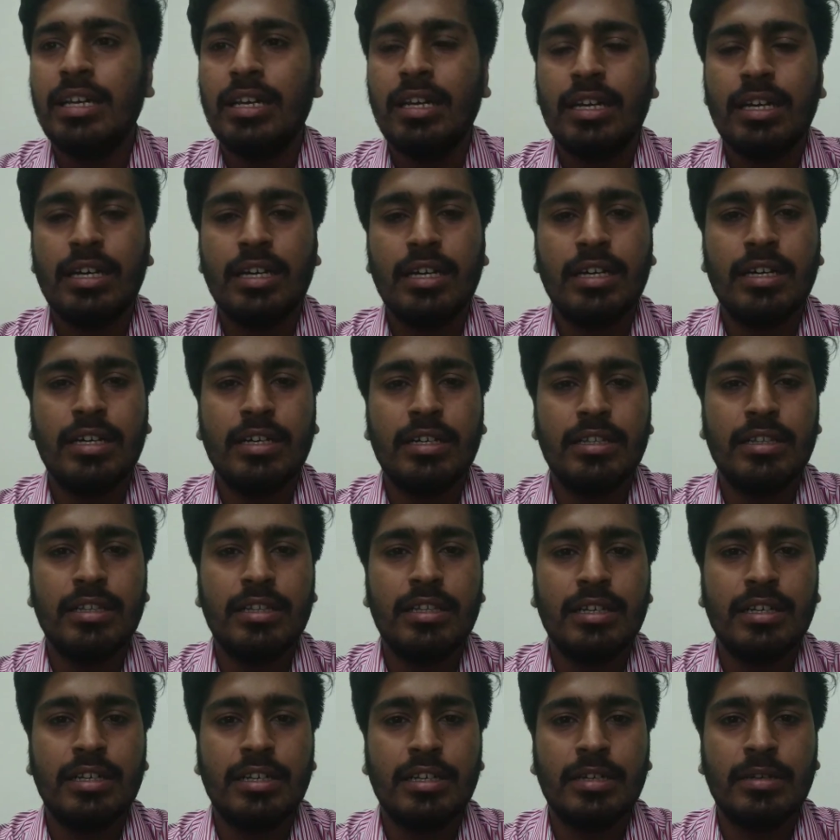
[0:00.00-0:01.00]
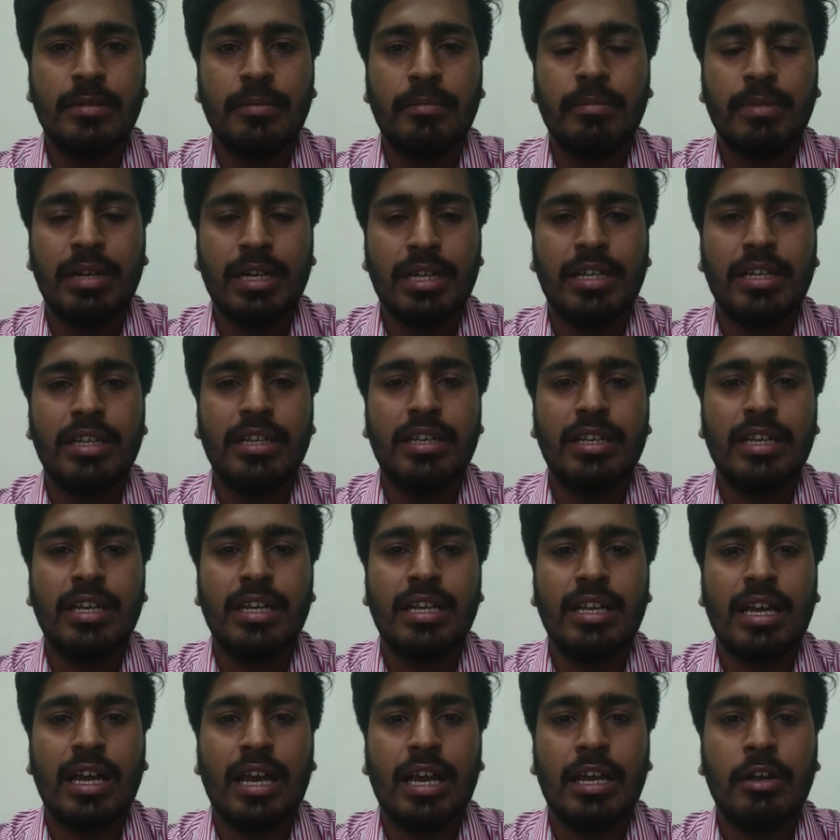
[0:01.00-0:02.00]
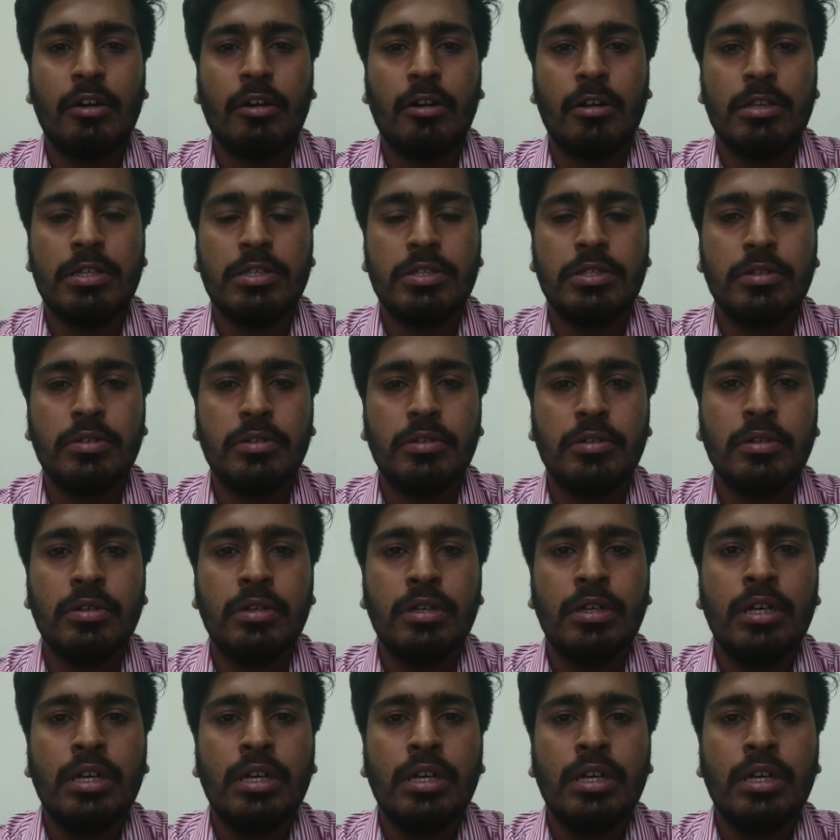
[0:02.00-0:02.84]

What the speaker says: the material and also